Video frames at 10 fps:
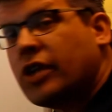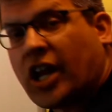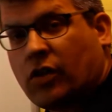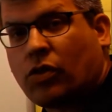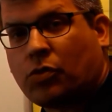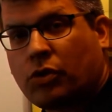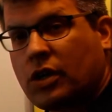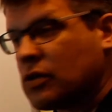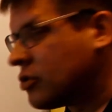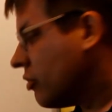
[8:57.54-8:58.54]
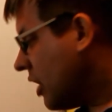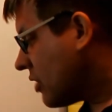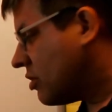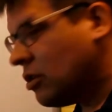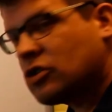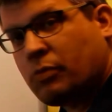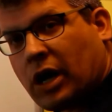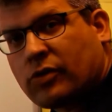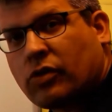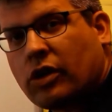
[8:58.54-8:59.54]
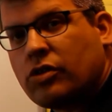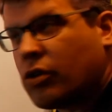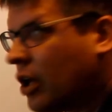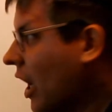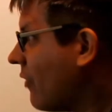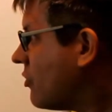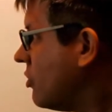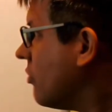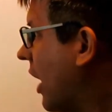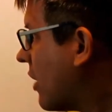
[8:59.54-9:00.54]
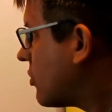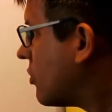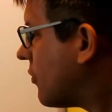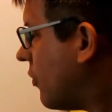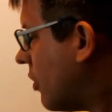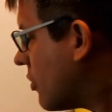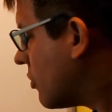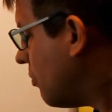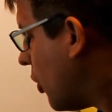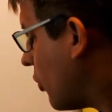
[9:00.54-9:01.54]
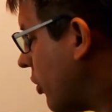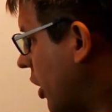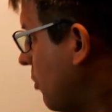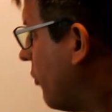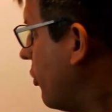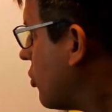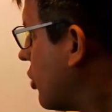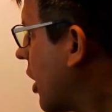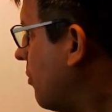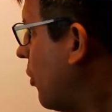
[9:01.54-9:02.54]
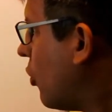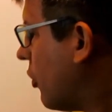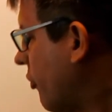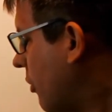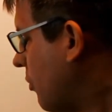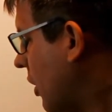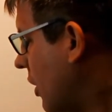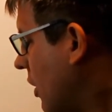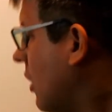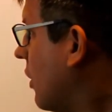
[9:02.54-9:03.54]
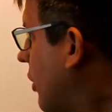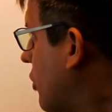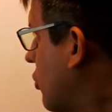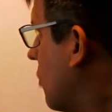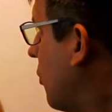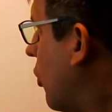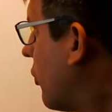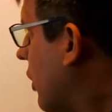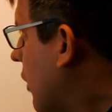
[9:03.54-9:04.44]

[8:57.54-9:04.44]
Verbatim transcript: negative three. So yes, it is possible that you could have two answers for this. Both of them, if you check both of them, they should both